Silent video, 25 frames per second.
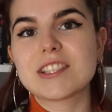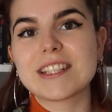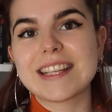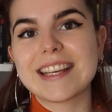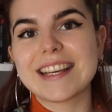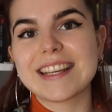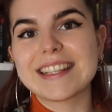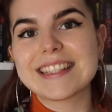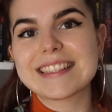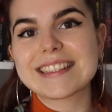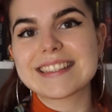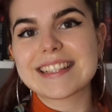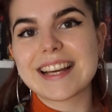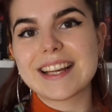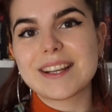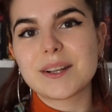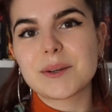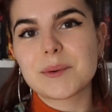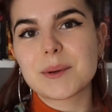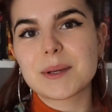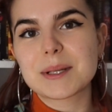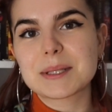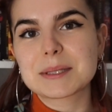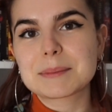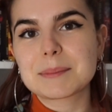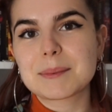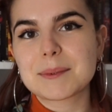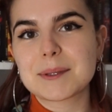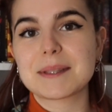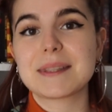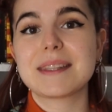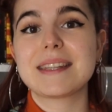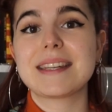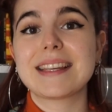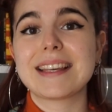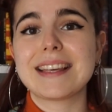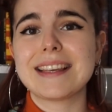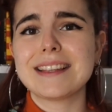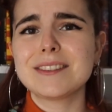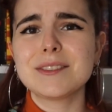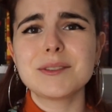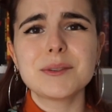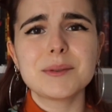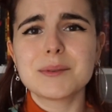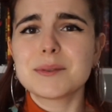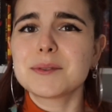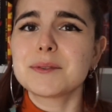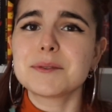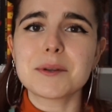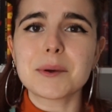in case, I don't want to spoil it. In case
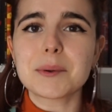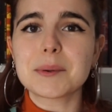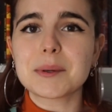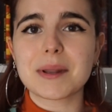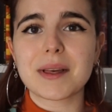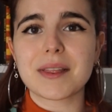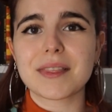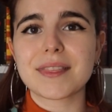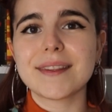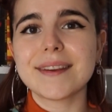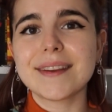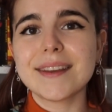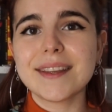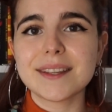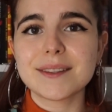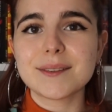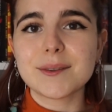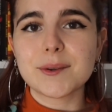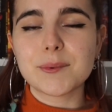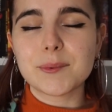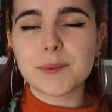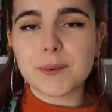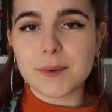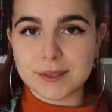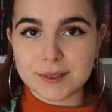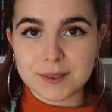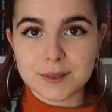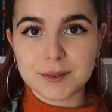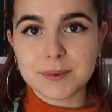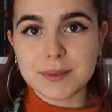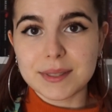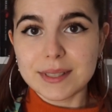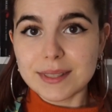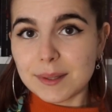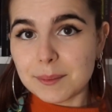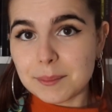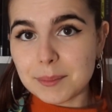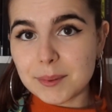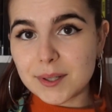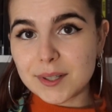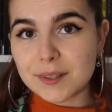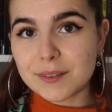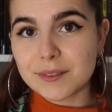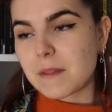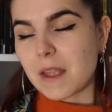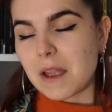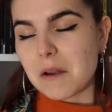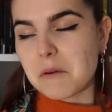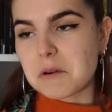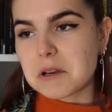you know nothing and you want to read the
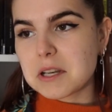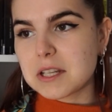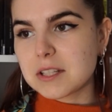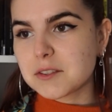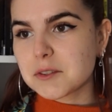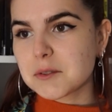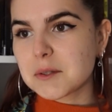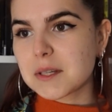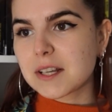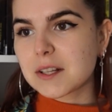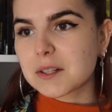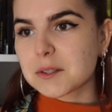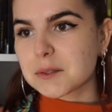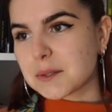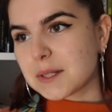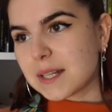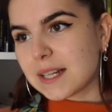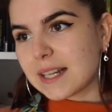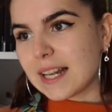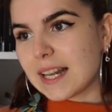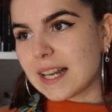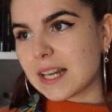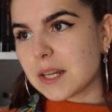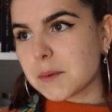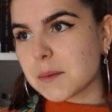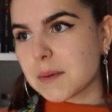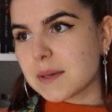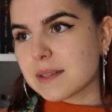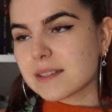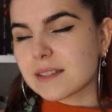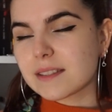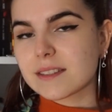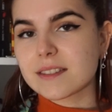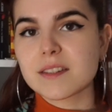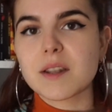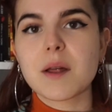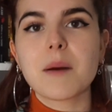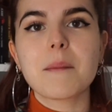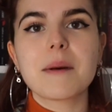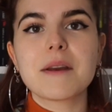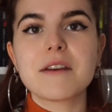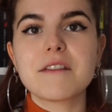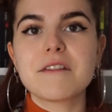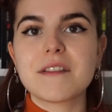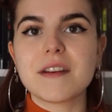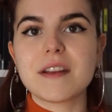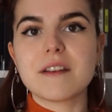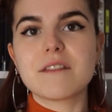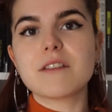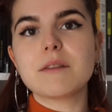book, I wanted to include it anyways. It's not my
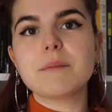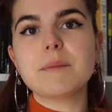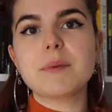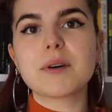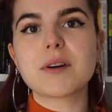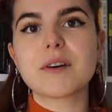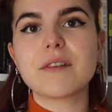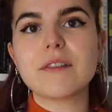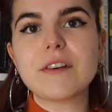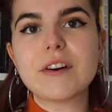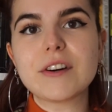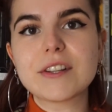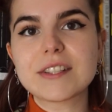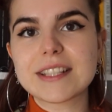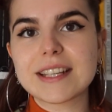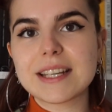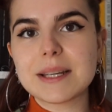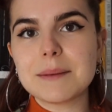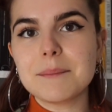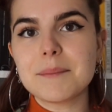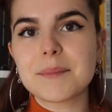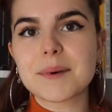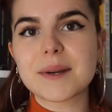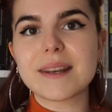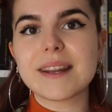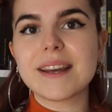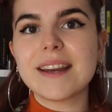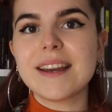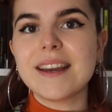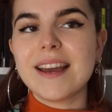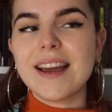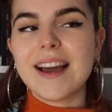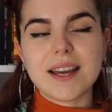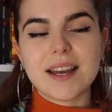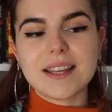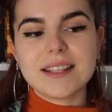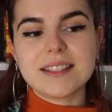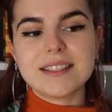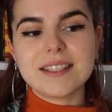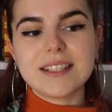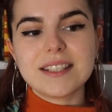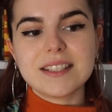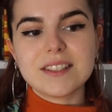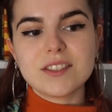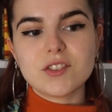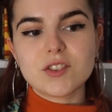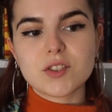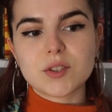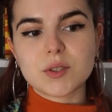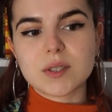favorite book of all time, but I did
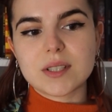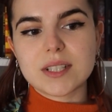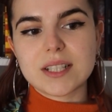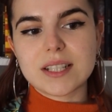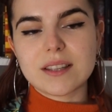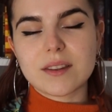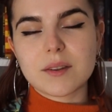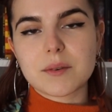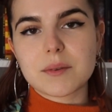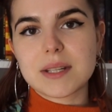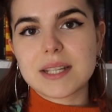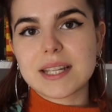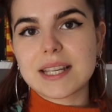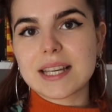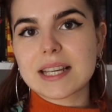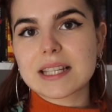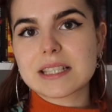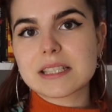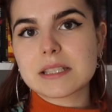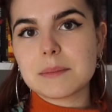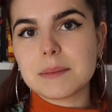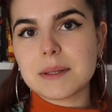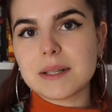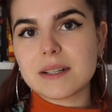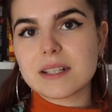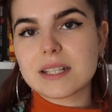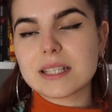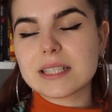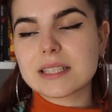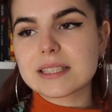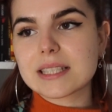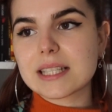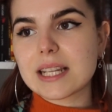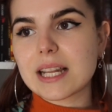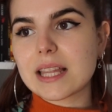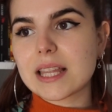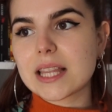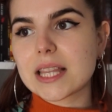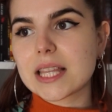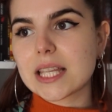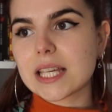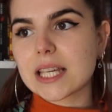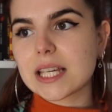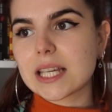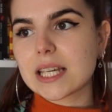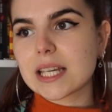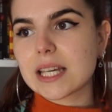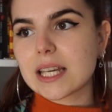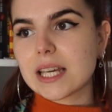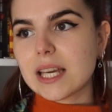enjoy the reading experience, and I
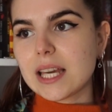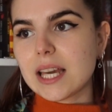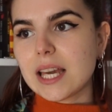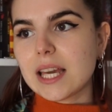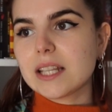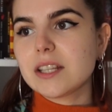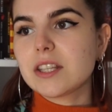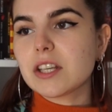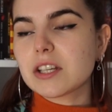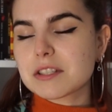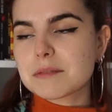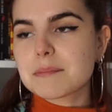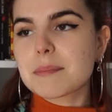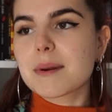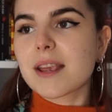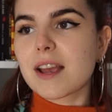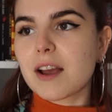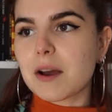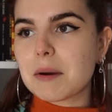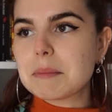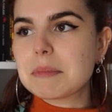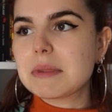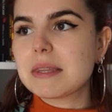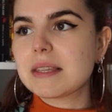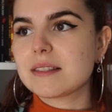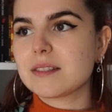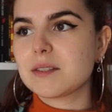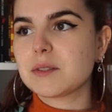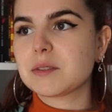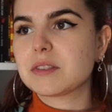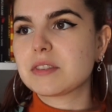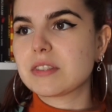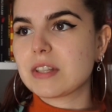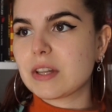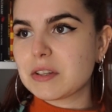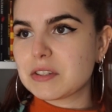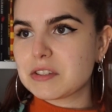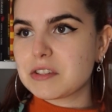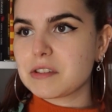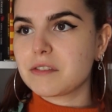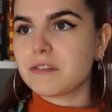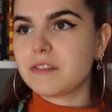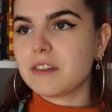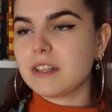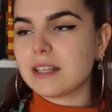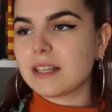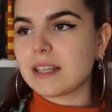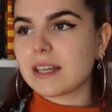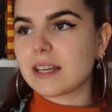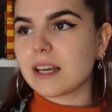think it does bring up this nostalgic
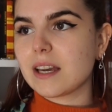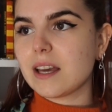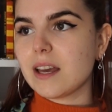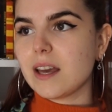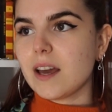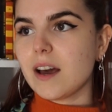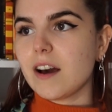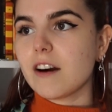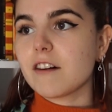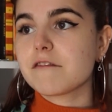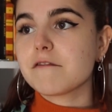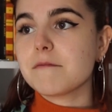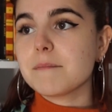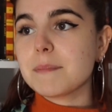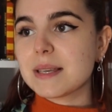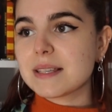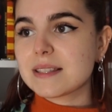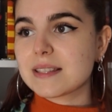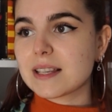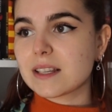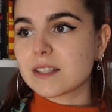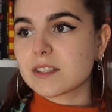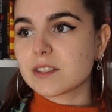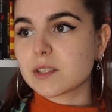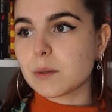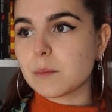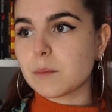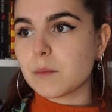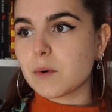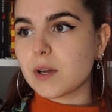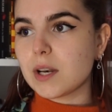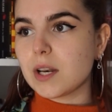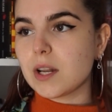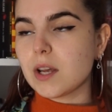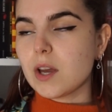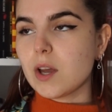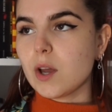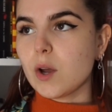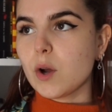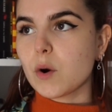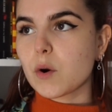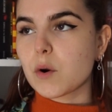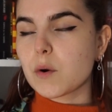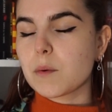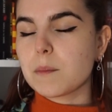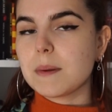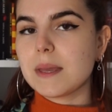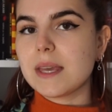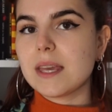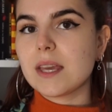feeling of missing someone
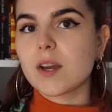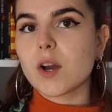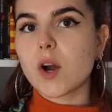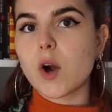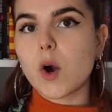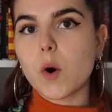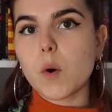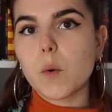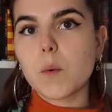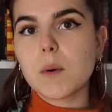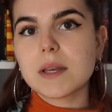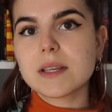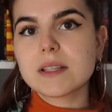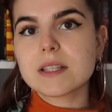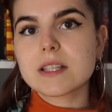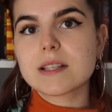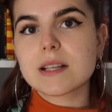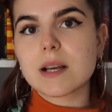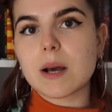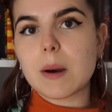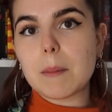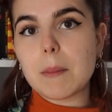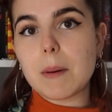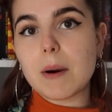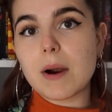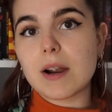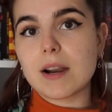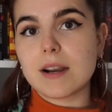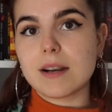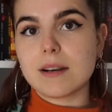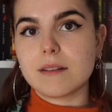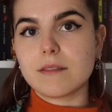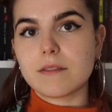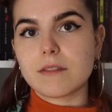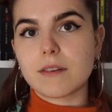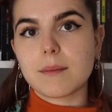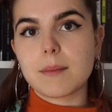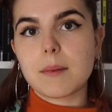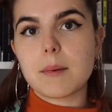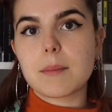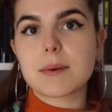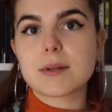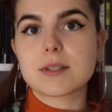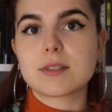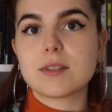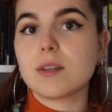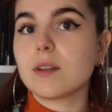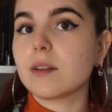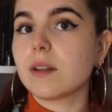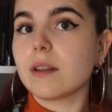or being always apart from the
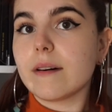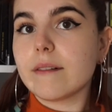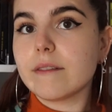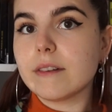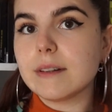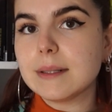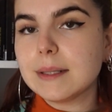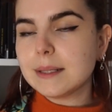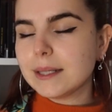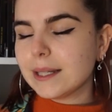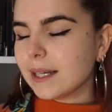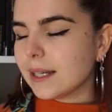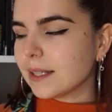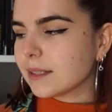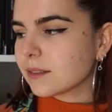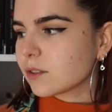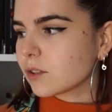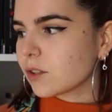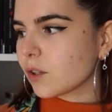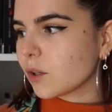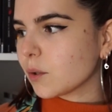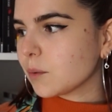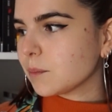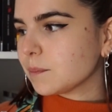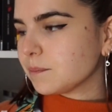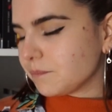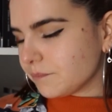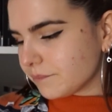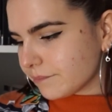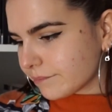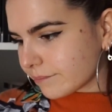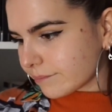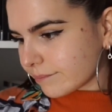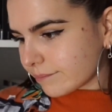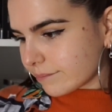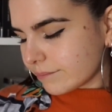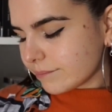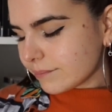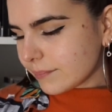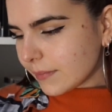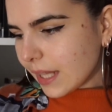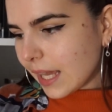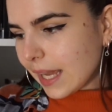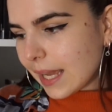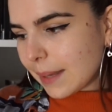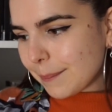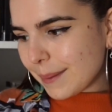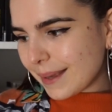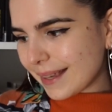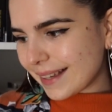person you love. And so
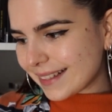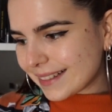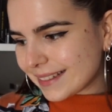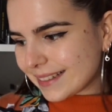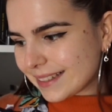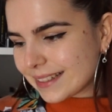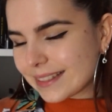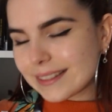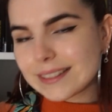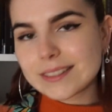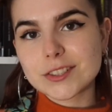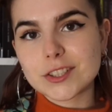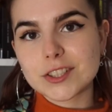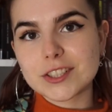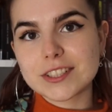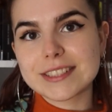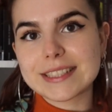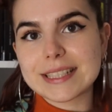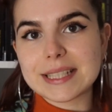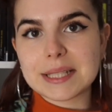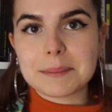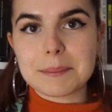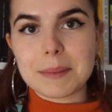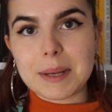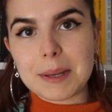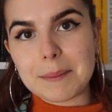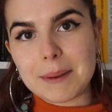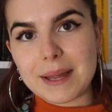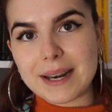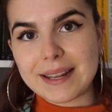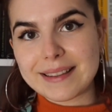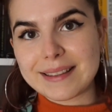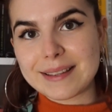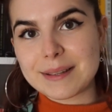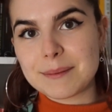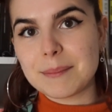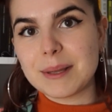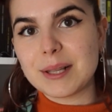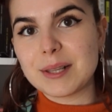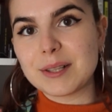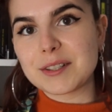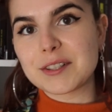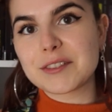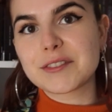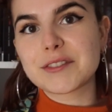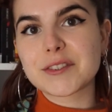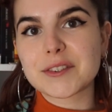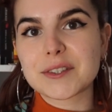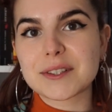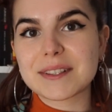I picked Circe by Madeline
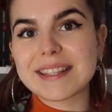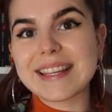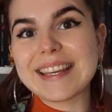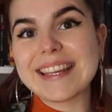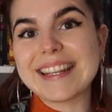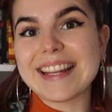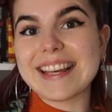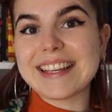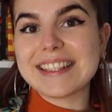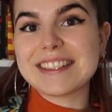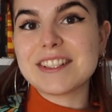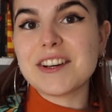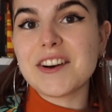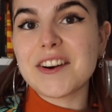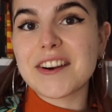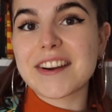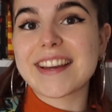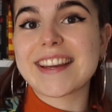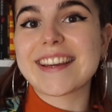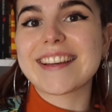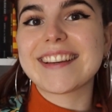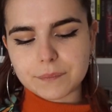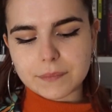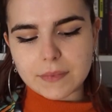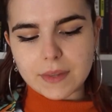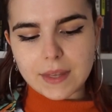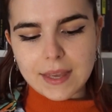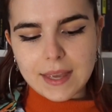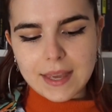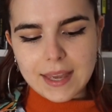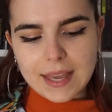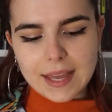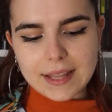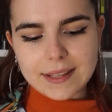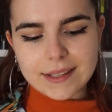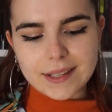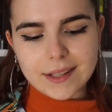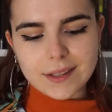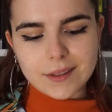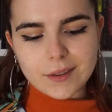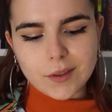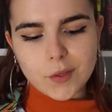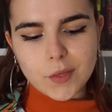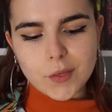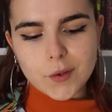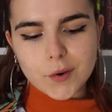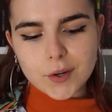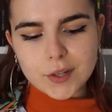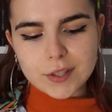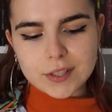Miller for Late Night Talking. And then the
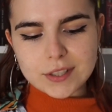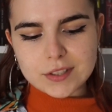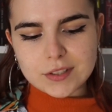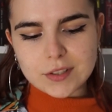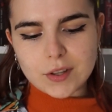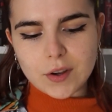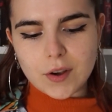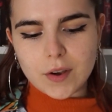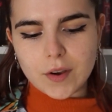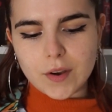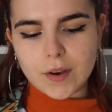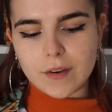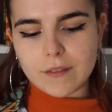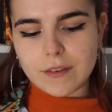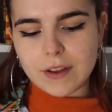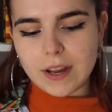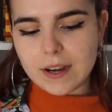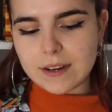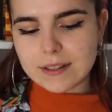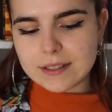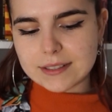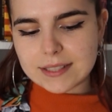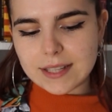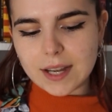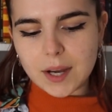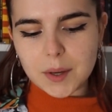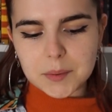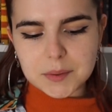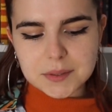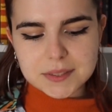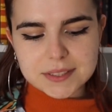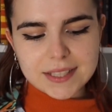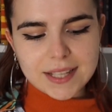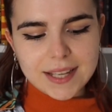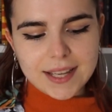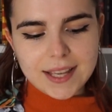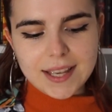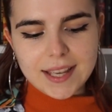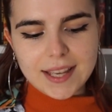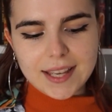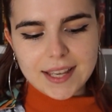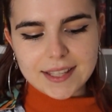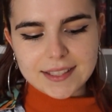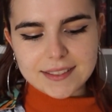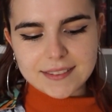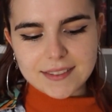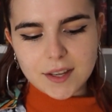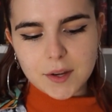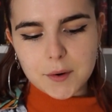third song of Harry's House is